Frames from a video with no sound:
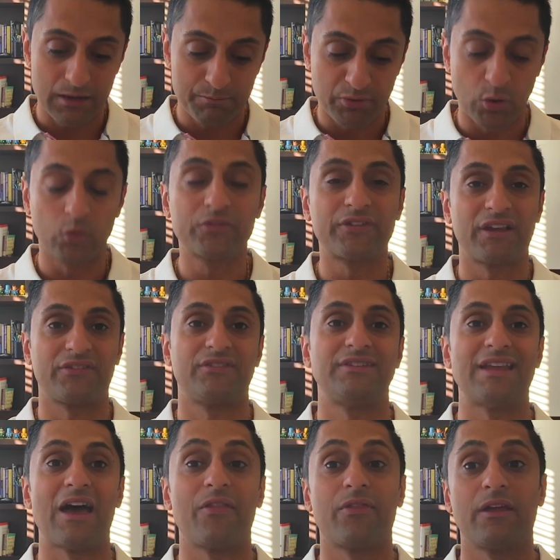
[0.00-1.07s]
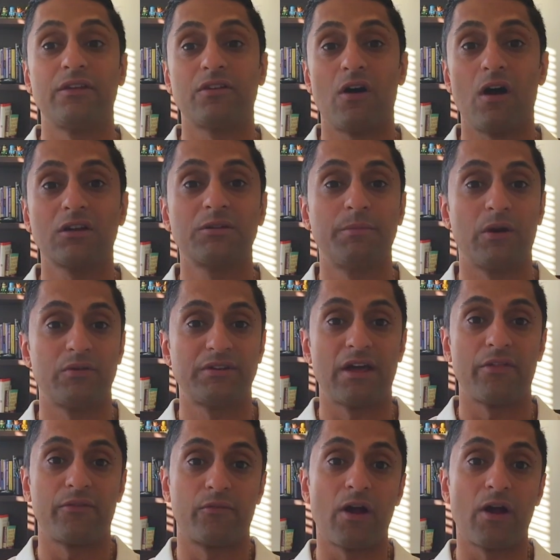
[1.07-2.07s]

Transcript: processed death and talked about death.